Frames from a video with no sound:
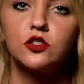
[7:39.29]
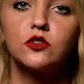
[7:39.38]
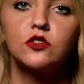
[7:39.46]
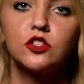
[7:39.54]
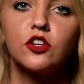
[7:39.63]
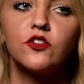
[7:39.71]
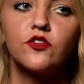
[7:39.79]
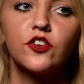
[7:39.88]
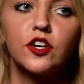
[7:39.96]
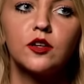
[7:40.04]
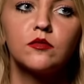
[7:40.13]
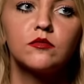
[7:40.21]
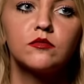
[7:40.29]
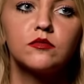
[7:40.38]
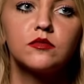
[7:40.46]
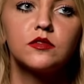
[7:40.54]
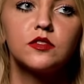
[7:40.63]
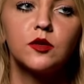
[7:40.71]
too soon for him
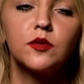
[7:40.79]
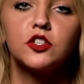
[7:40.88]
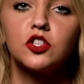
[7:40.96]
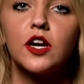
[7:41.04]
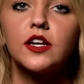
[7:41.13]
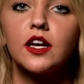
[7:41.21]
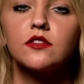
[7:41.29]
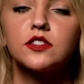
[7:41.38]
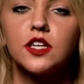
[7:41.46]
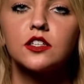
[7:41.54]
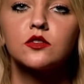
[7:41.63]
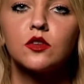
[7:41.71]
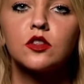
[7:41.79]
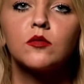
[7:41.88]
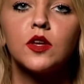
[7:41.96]
to be trying to have sex with